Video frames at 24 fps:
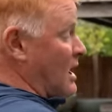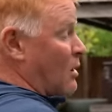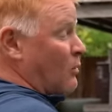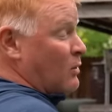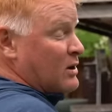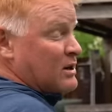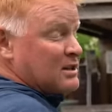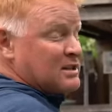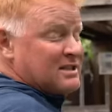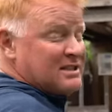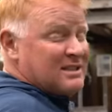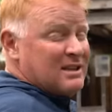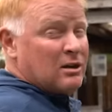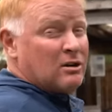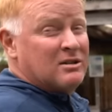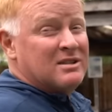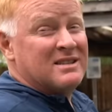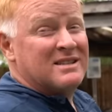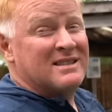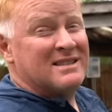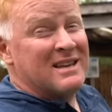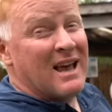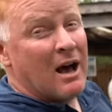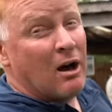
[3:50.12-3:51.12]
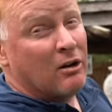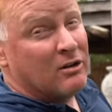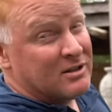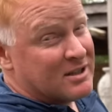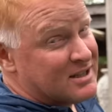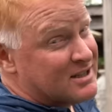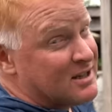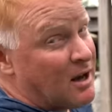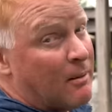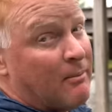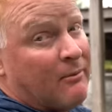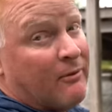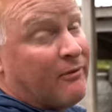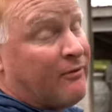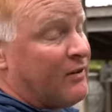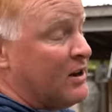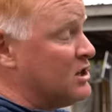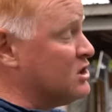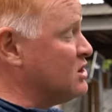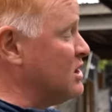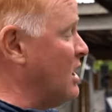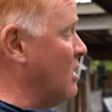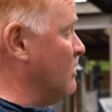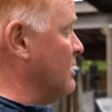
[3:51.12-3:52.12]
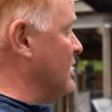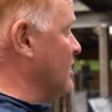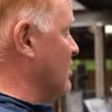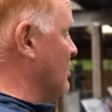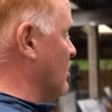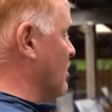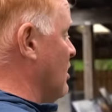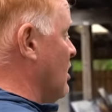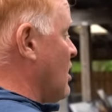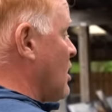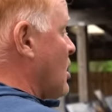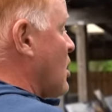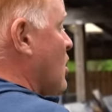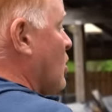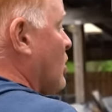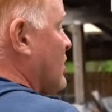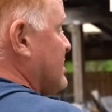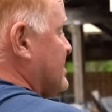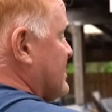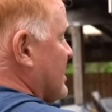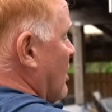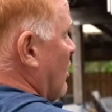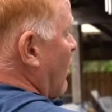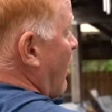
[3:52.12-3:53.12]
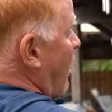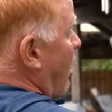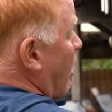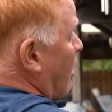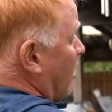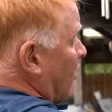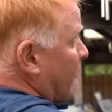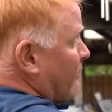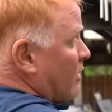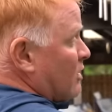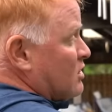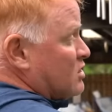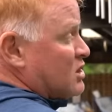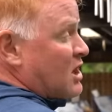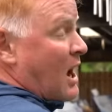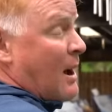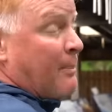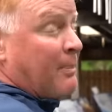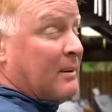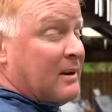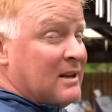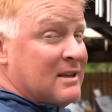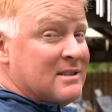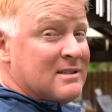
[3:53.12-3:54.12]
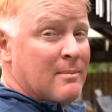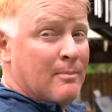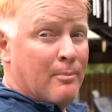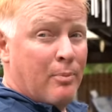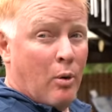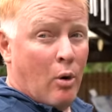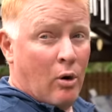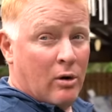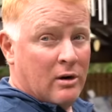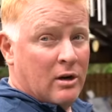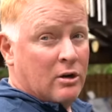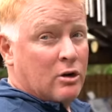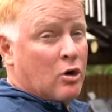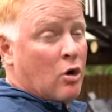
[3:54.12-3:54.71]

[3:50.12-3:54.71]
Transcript: Now we still sell some fish out here. We sell all of our Japanese imported